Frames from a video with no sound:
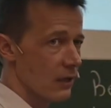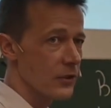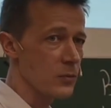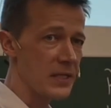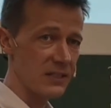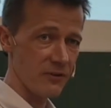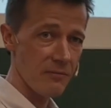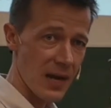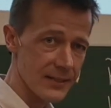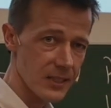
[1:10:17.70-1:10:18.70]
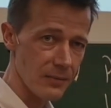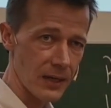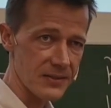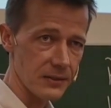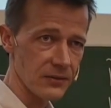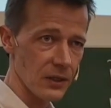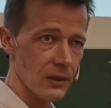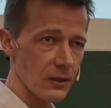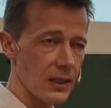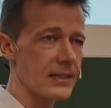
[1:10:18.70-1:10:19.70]
which means if we maximize it,
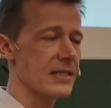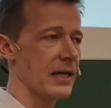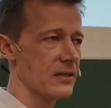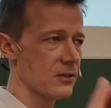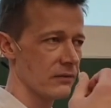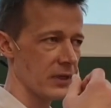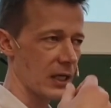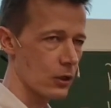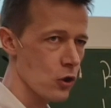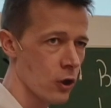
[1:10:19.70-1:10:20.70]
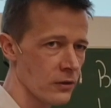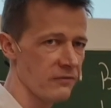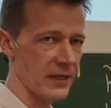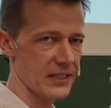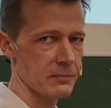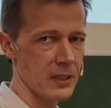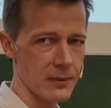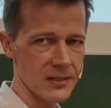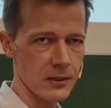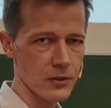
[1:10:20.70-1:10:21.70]
that's like solving a convex
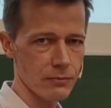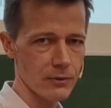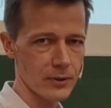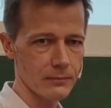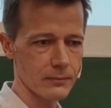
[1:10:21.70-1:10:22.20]
minimization problem.